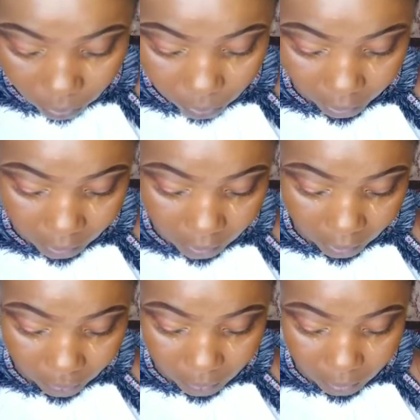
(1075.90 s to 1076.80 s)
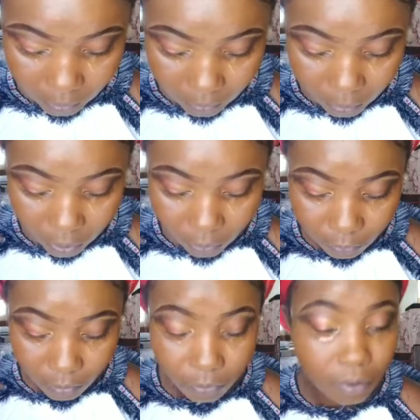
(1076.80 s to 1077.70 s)
exams when you're in
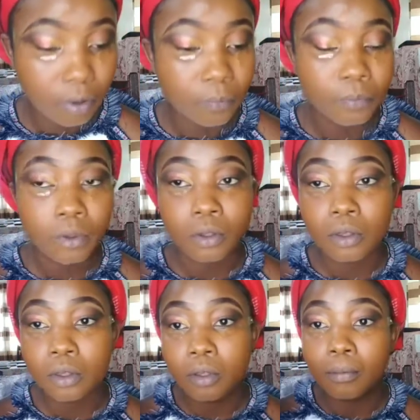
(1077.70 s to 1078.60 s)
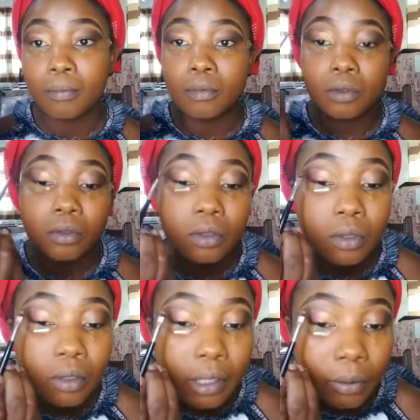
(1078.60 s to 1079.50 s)
Form 4.
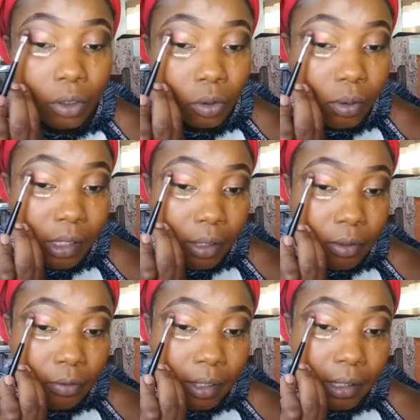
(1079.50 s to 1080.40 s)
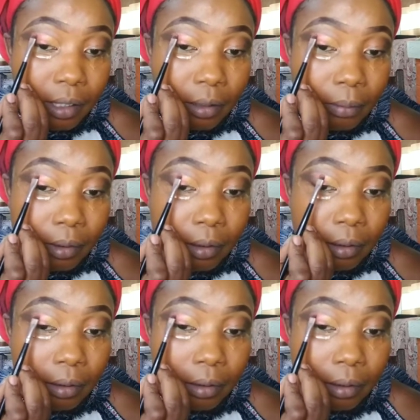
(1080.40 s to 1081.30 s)
There were 2 sets of exams.
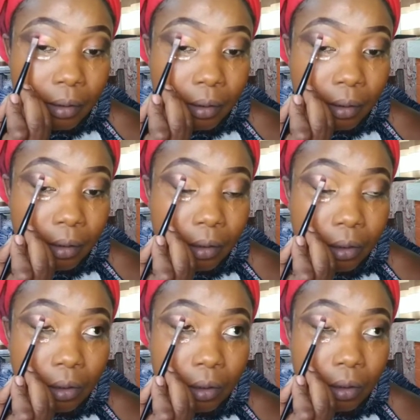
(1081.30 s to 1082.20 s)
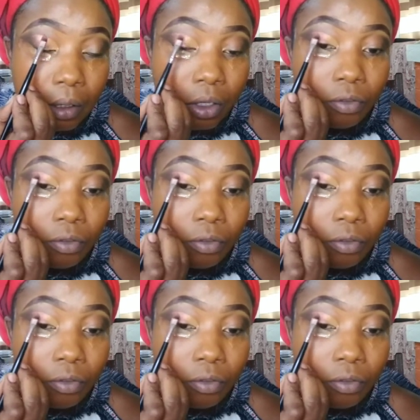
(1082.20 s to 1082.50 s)
No,